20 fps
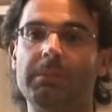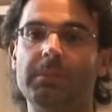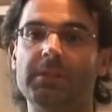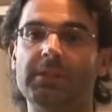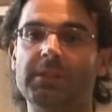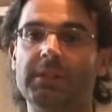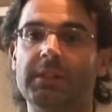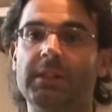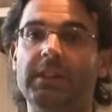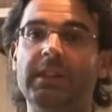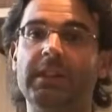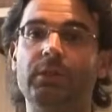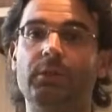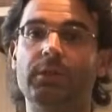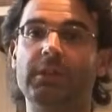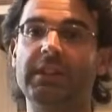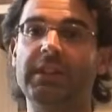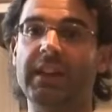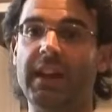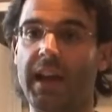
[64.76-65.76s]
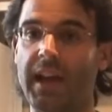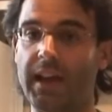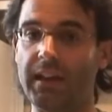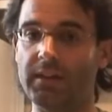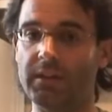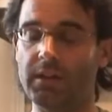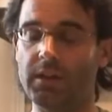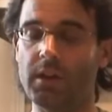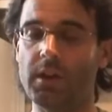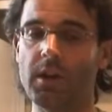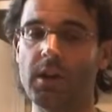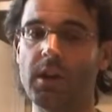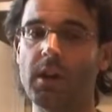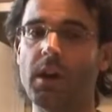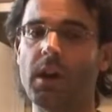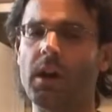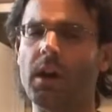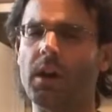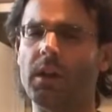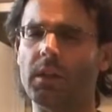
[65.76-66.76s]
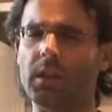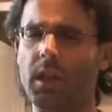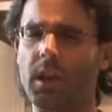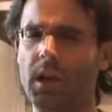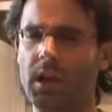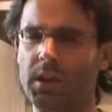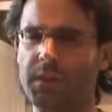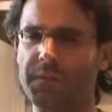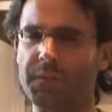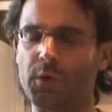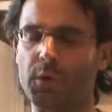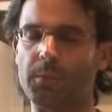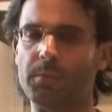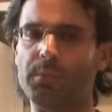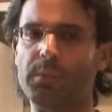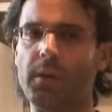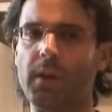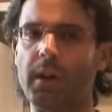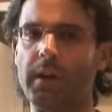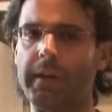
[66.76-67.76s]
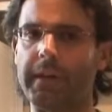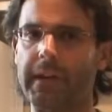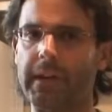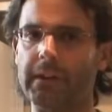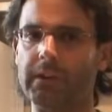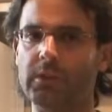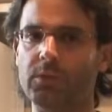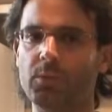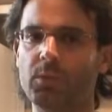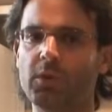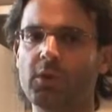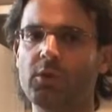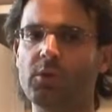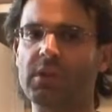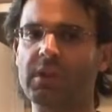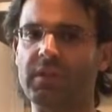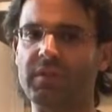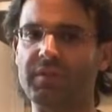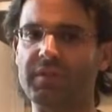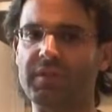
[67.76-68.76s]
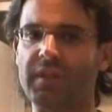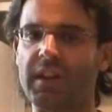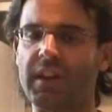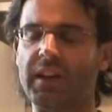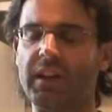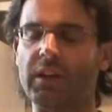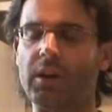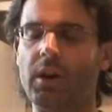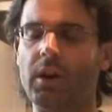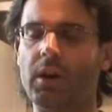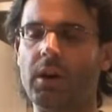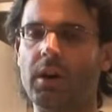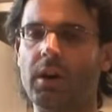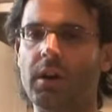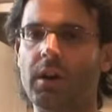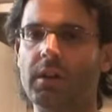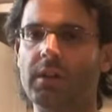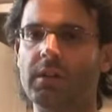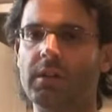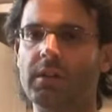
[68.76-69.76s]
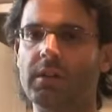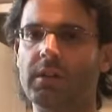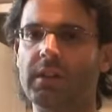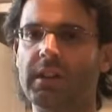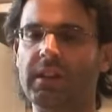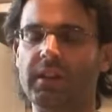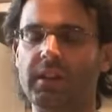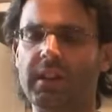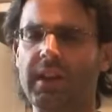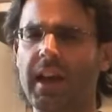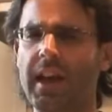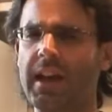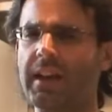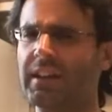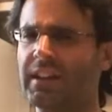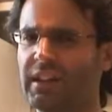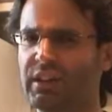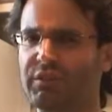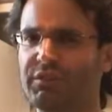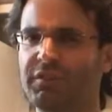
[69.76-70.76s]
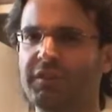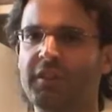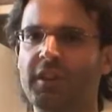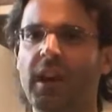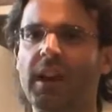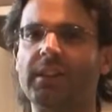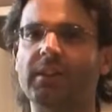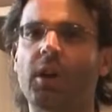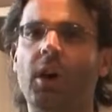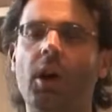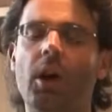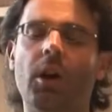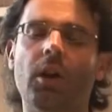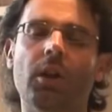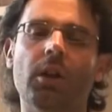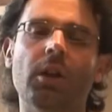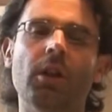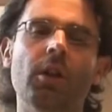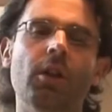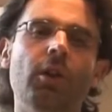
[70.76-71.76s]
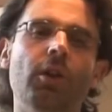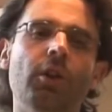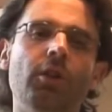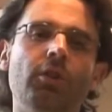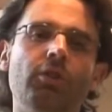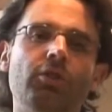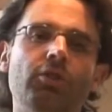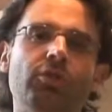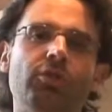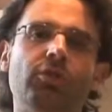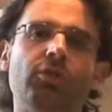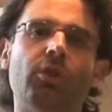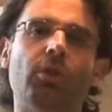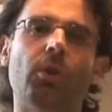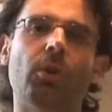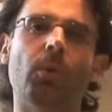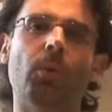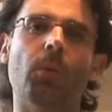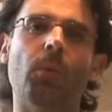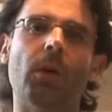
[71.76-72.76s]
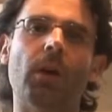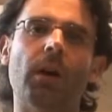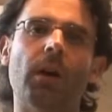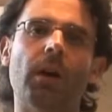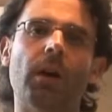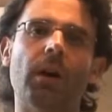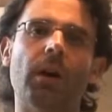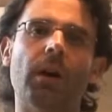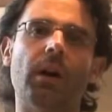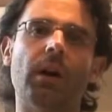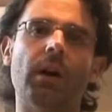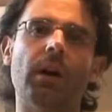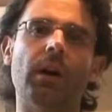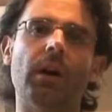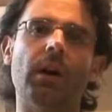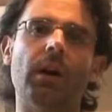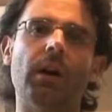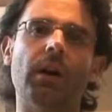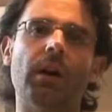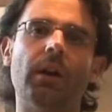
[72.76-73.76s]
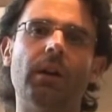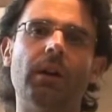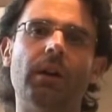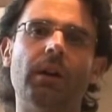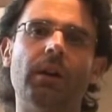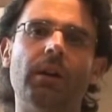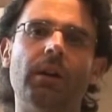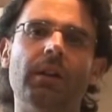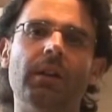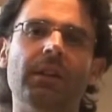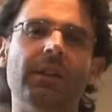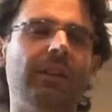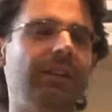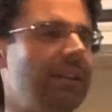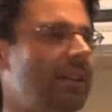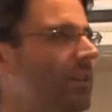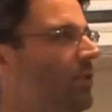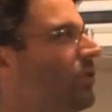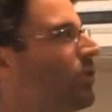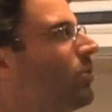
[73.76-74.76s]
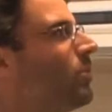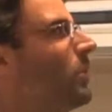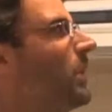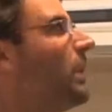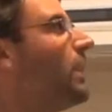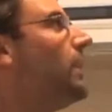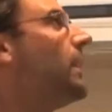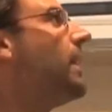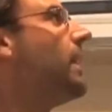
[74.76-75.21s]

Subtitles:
milliliter can. A lot of their product you can find in a can, if not all. So it's weird,